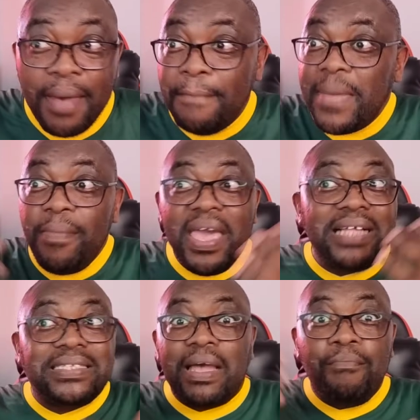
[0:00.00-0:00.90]
Maybe
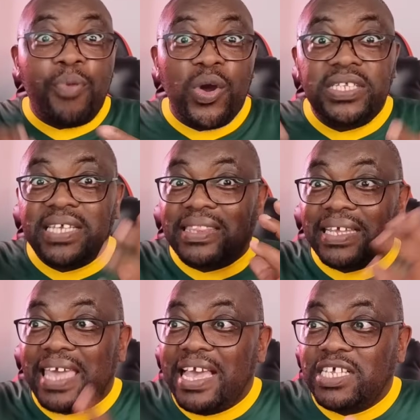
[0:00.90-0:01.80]
at some point the
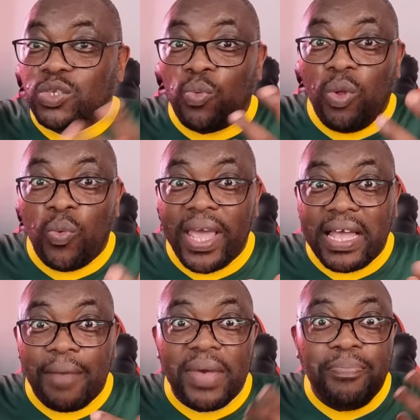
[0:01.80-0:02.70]
case will wake
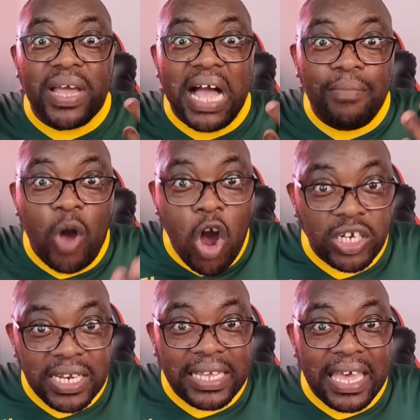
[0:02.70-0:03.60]
up and become
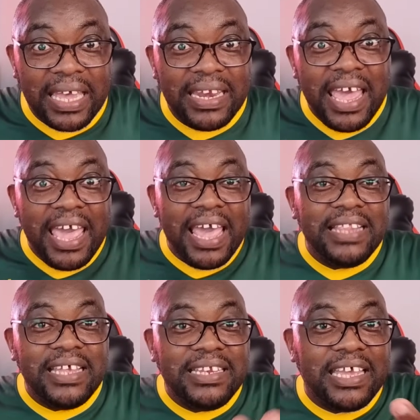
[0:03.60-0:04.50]
hot again,
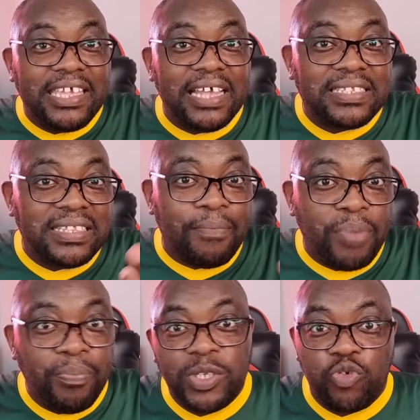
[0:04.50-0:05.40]
and then they get the
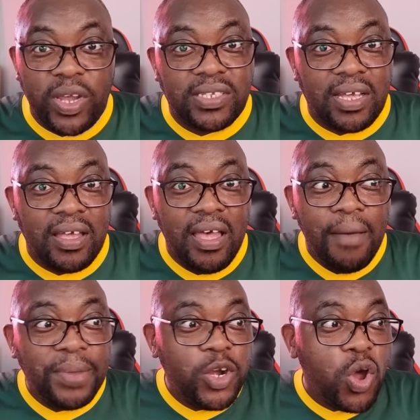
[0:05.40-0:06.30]
perpetrator.
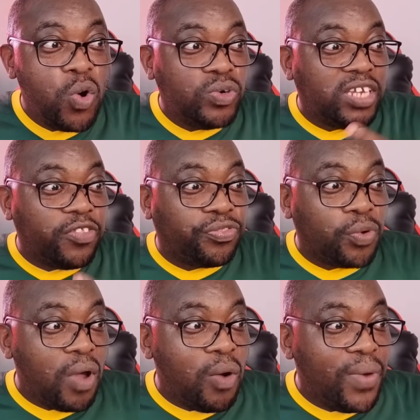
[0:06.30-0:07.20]
But no, they
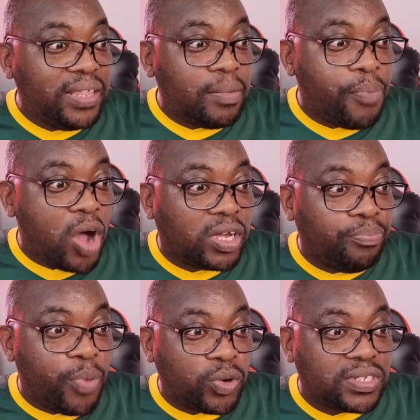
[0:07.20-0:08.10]
threw away the
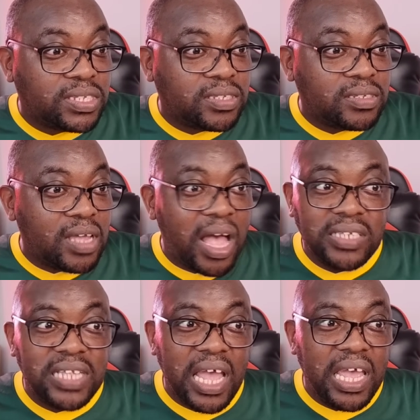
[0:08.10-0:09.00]
pocketbooks. I
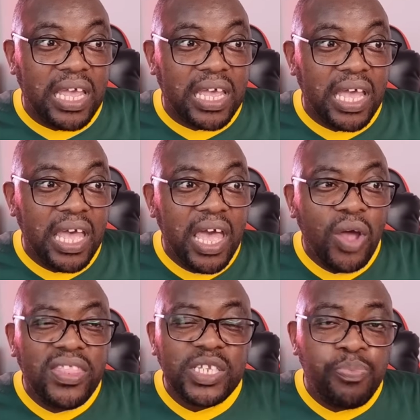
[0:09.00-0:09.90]
was like,
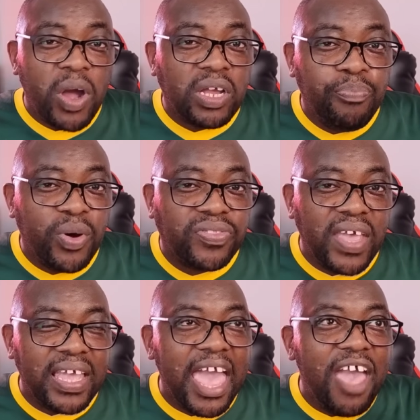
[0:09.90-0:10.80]
this pocketbook
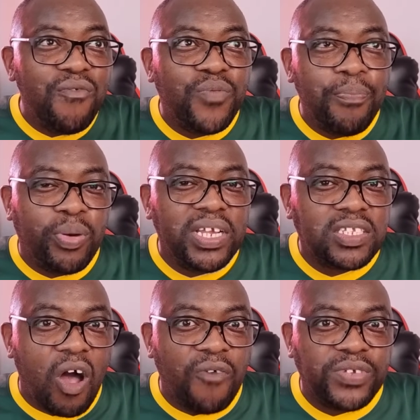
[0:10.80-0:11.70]
thing, every police
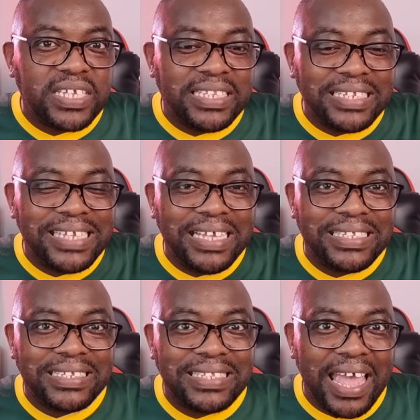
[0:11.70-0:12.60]
officer that takes
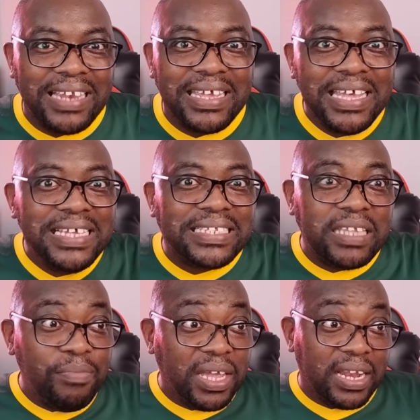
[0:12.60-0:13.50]
the stand,
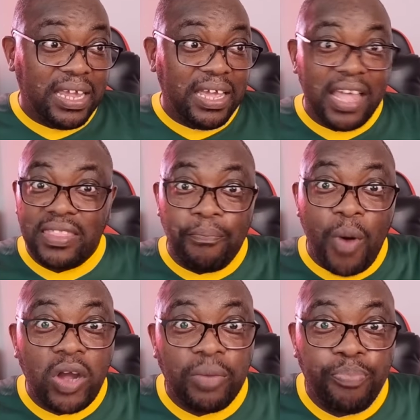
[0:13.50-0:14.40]
seemingly the
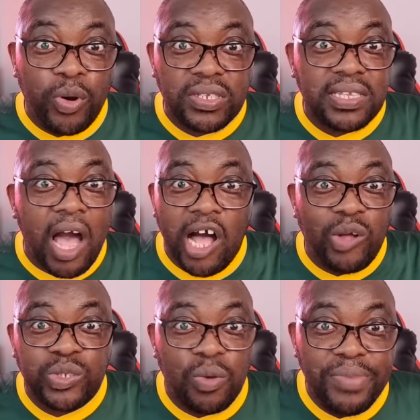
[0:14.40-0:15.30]
pocketbooks are
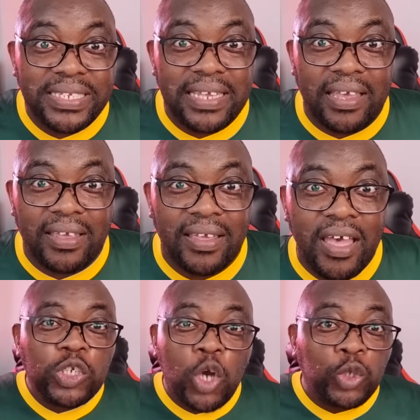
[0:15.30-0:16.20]
also missing.
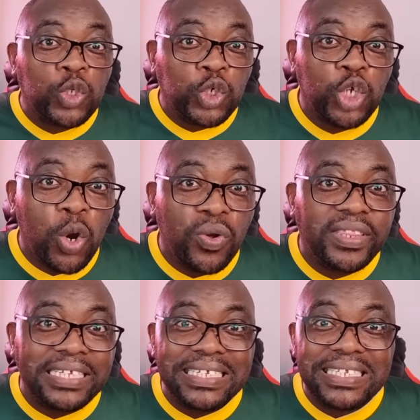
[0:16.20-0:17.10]
Which goes to show
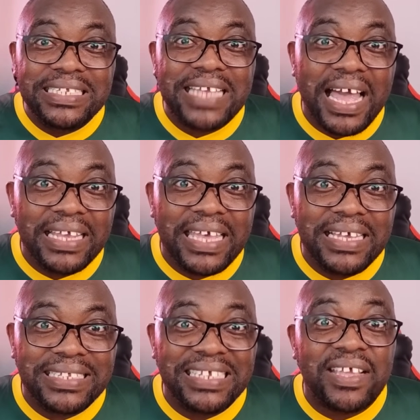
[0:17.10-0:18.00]
that this entire
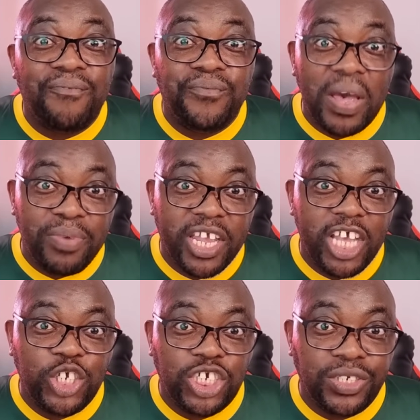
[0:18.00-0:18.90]
case is a
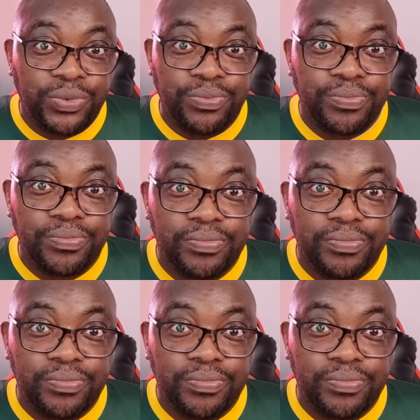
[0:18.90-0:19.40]
fabrication.